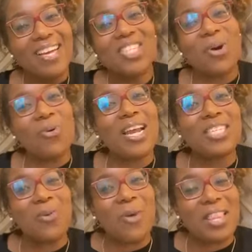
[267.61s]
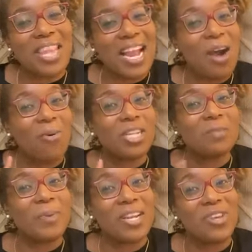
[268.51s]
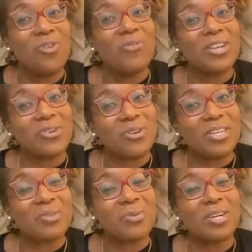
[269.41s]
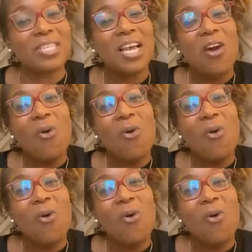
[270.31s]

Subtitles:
So that's the one thing I want to speak to you, victorious ones.